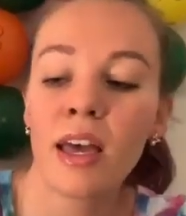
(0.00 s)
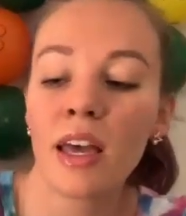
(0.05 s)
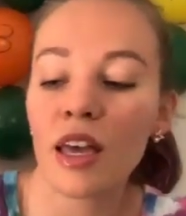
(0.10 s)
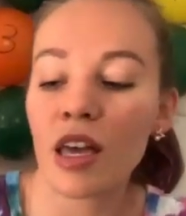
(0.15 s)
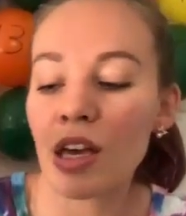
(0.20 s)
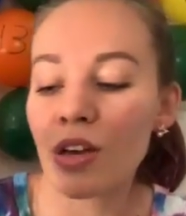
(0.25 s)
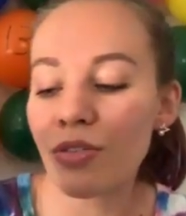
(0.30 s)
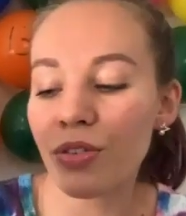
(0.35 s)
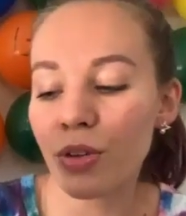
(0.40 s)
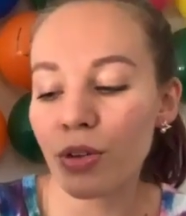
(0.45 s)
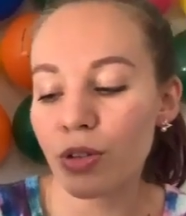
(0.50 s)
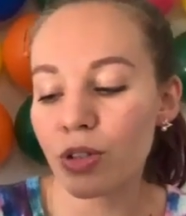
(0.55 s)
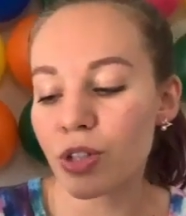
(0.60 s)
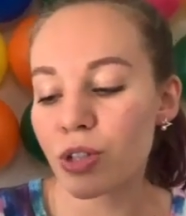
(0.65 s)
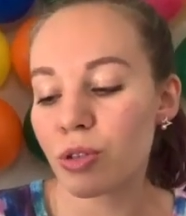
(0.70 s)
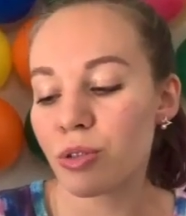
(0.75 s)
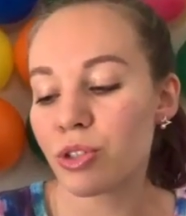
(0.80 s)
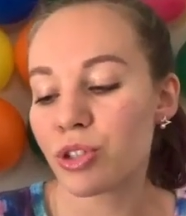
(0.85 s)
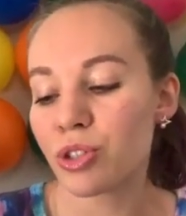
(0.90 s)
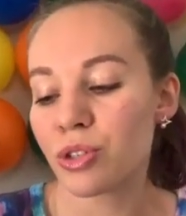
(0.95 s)
If you
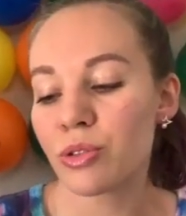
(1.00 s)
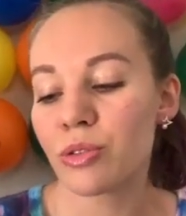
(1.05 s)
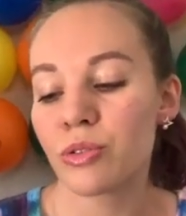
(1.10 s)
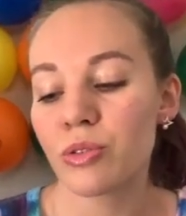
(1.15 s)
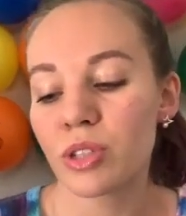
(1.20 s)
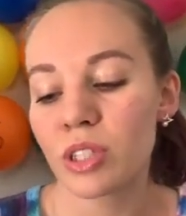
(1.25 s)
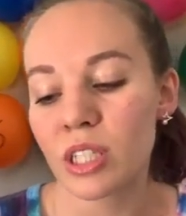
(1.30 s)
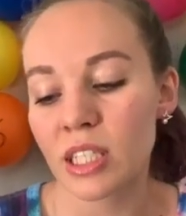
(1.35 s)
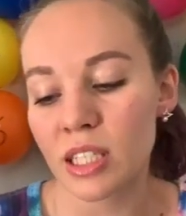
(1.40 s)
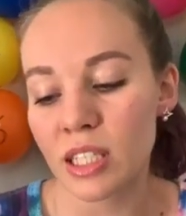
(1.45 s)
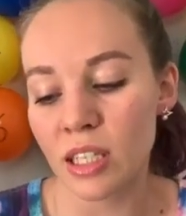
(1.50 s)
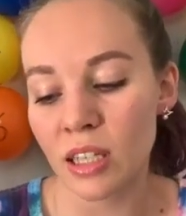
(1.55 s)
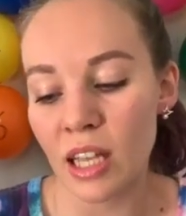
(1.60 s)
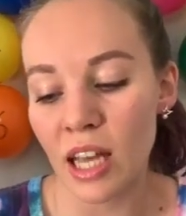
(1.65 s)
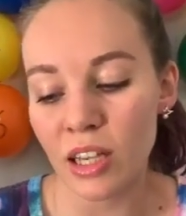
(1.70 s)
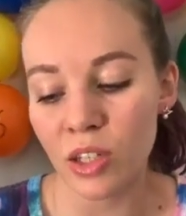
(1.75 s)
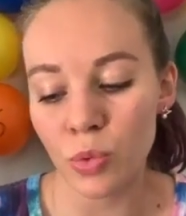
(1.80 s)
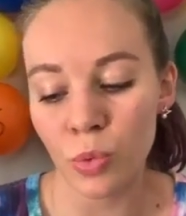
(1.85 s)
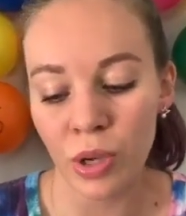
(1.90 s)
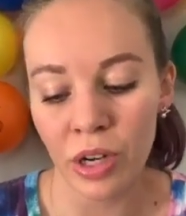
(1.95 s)
do choose to
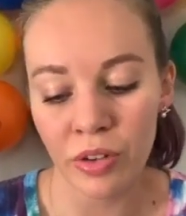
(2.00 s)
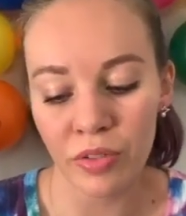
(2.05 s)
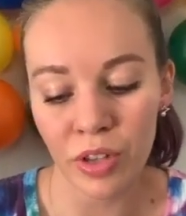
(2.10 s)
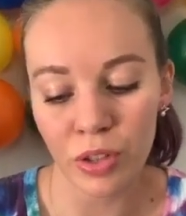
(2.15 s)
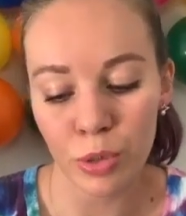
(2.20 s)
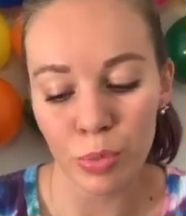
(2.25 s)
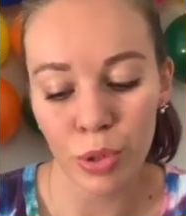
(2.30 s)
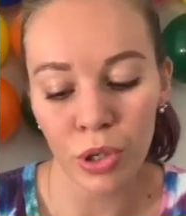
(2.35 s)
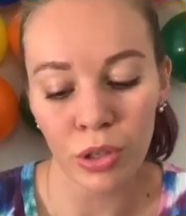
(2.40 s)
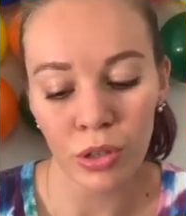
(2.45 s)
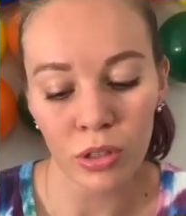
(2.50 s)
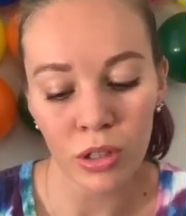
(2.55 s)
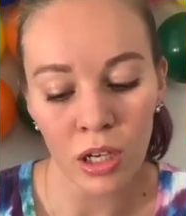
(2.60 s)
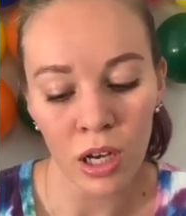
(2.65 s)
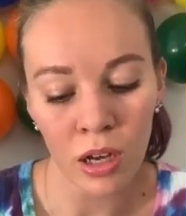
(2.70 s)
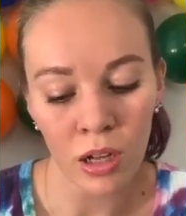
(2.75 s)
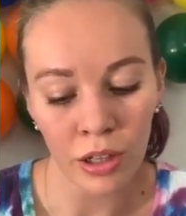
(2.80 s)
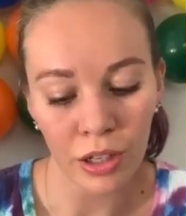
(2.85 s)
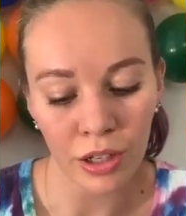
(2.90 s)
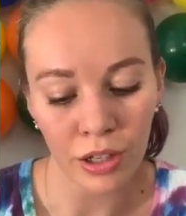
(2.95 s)
select one of those pearl
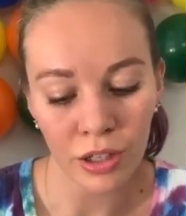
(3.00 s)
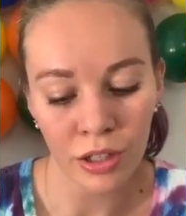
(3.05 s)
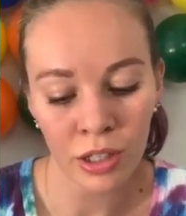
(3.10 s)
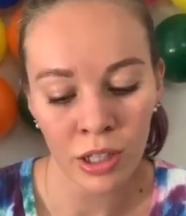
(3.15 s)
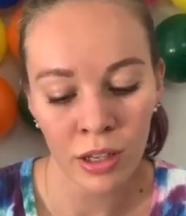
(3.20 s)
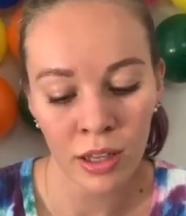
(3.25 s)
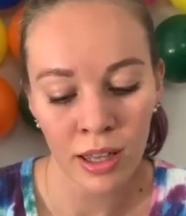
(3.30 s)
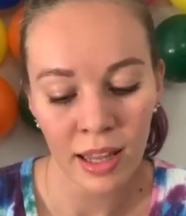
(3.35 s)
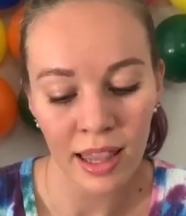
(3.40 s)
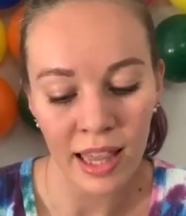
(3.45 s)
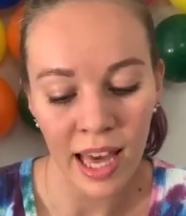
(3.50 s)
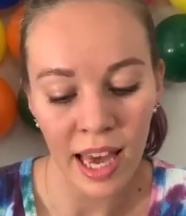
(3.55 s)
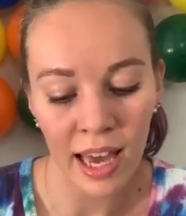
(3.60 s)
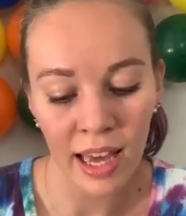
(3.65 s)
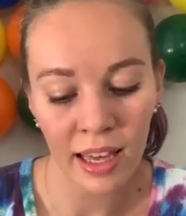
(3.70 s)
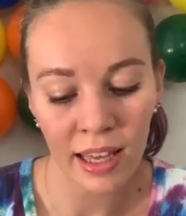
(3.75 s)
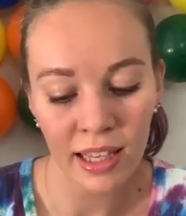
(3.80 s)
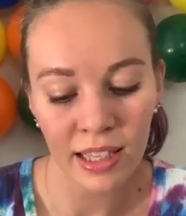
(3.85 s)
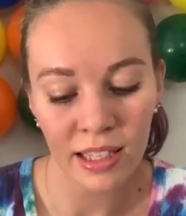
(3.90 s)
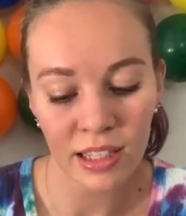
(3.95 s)
colors,
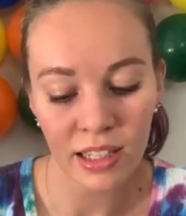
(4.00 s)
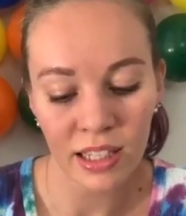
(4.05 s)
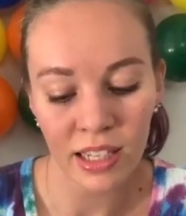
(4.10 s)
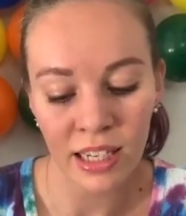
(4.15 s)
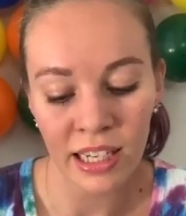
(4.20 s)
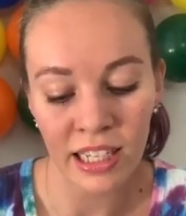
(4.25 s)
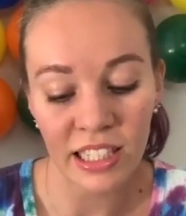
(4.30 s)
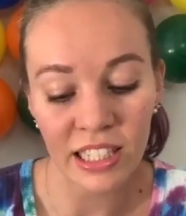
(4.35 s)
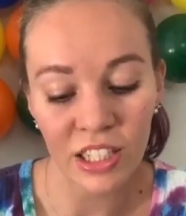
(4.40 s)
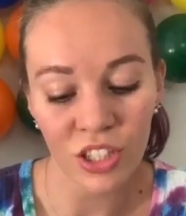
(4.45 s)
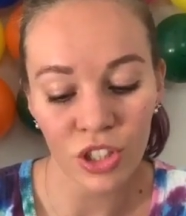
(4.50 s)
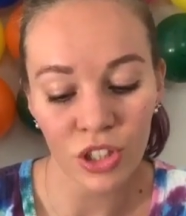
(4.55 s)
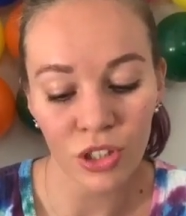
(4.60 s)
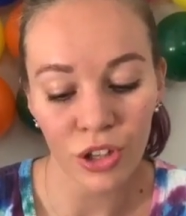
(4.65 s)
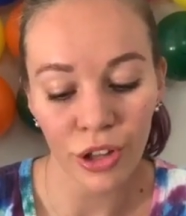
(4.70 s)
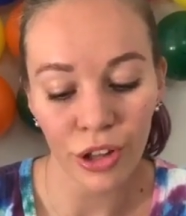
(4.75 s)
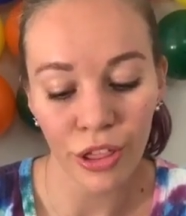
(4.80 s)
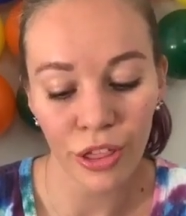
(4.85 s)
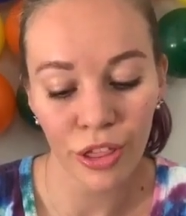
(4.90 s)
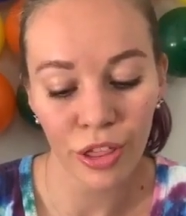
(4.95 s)
that is an
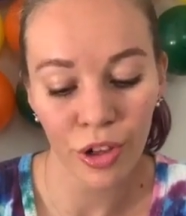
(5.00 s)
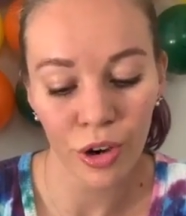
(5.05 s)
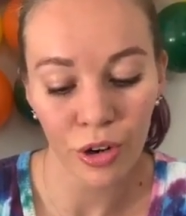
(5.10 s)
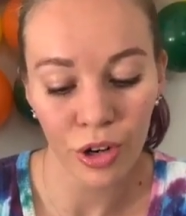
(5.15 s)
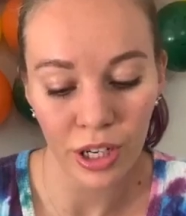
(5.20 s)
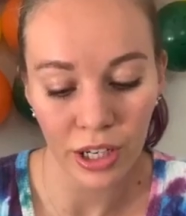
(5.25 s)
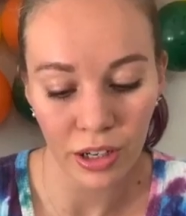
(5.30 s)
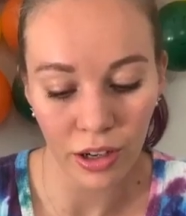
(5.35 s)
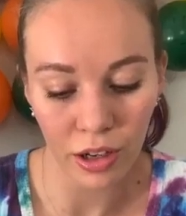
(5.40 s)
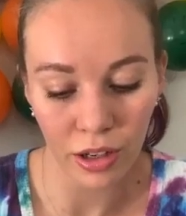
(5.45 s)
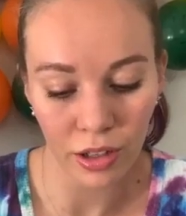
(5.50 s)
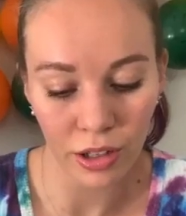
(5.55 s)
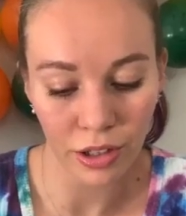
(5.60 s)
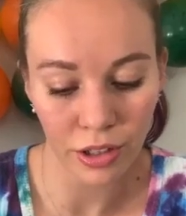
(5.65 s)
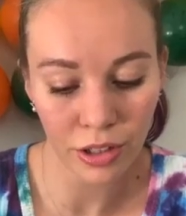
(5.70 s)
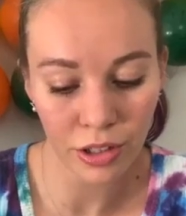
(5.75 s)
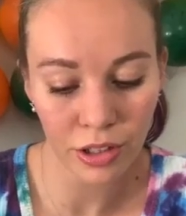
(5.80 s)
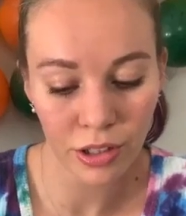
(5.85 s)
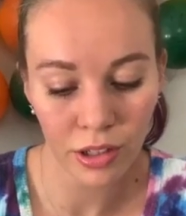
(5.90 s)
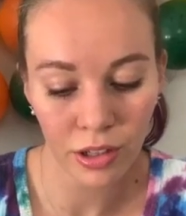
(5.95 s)
additional
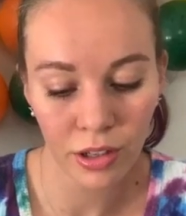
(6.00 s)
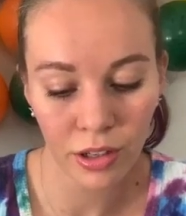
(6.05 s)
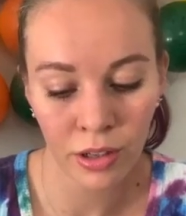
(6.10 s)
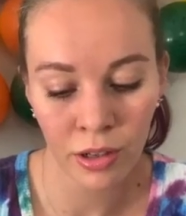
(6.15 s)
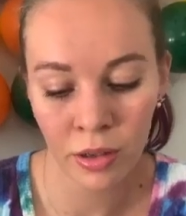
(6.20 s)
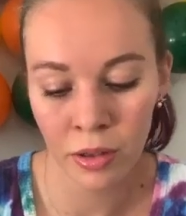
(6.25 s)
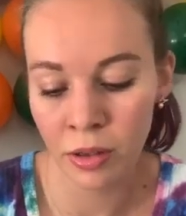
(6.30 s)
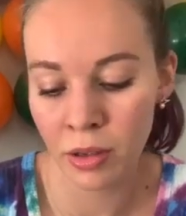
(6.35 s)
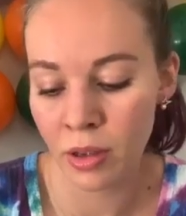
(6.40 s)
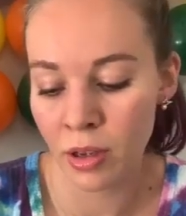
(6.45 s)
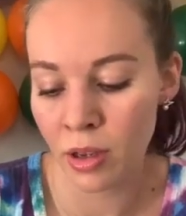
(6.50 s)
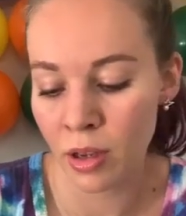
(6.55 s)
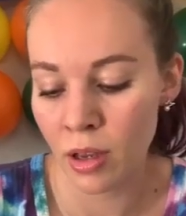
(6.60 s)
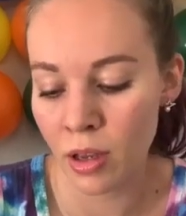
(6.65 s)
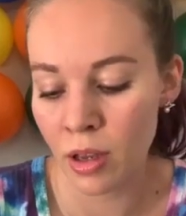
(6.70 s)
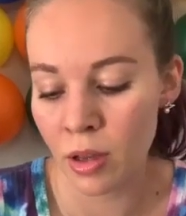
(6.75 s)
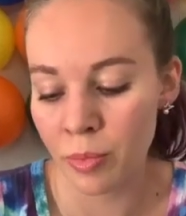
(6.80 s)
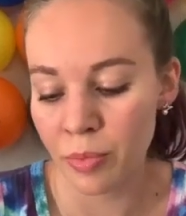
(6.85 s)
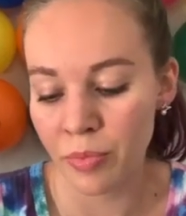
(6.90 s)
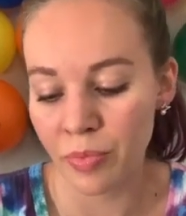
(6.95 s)
$30
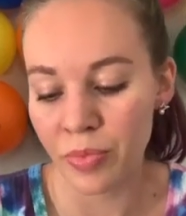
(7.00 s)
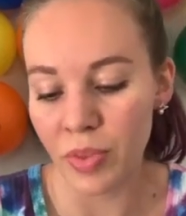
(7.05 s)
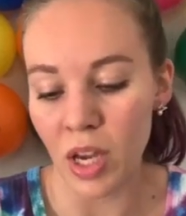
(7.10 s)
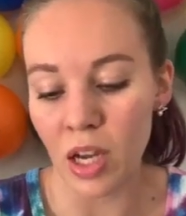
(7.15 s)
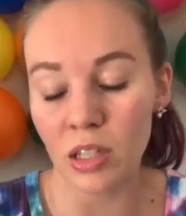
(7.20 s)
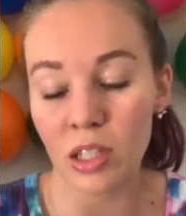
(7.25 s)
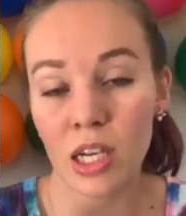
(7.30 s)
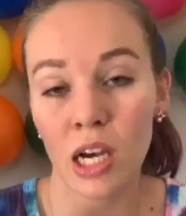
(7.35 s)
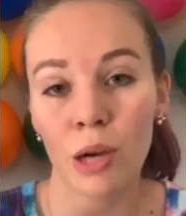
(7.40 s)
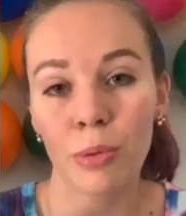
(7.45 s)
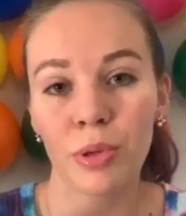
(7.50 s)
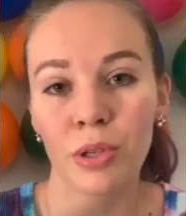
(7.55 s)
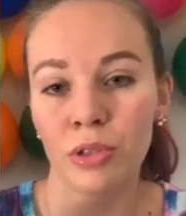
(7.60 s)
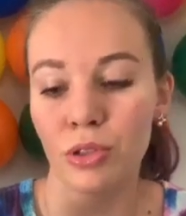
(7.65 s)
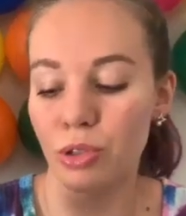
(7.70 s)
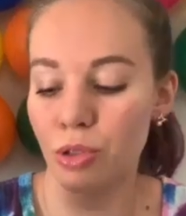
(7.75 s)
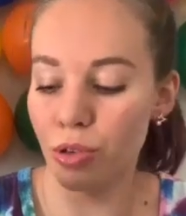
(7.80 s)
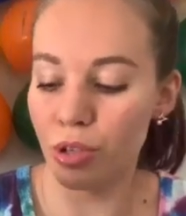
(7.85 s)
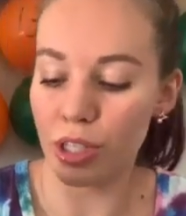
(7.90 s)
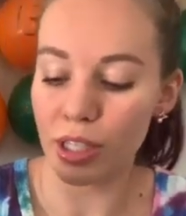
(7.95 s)
on top of the
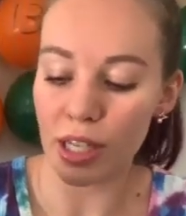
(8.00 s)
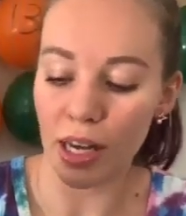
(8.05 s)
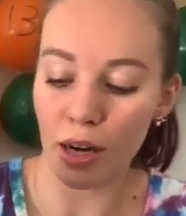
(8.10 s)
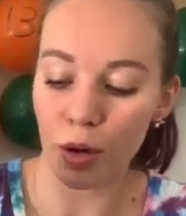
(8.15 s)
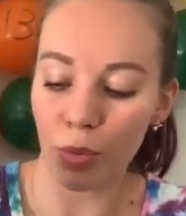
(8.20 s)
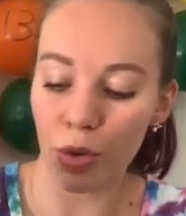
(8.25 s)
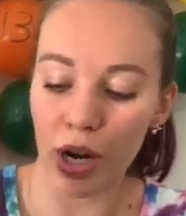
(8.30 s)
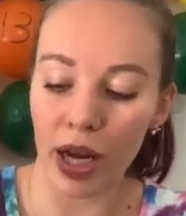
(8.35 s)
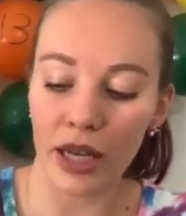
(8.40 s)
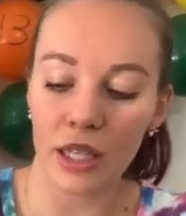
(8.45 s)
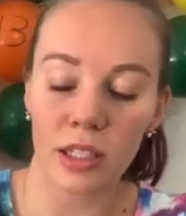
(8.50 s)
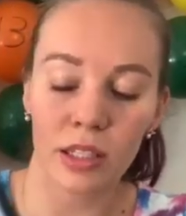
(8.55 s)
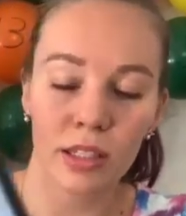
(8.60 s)
jewelry setting price.